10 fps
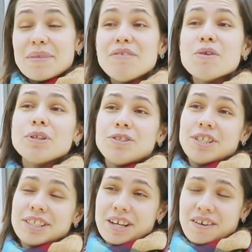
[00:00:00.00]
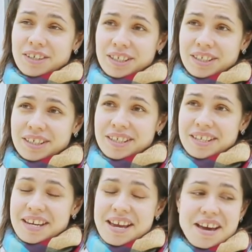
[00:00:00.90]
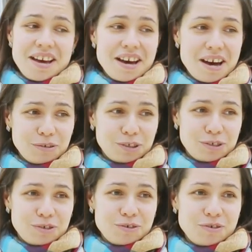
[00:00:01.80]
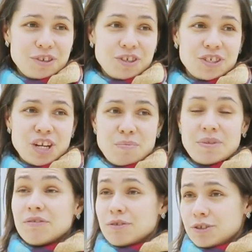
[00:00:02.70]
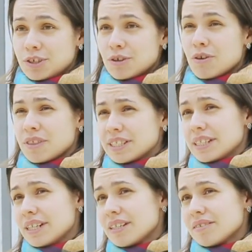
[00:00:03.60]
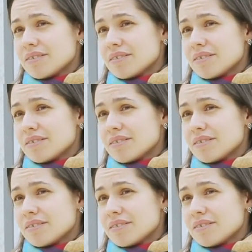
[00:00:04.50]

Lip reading: If you want to discover how to shape the future of the city.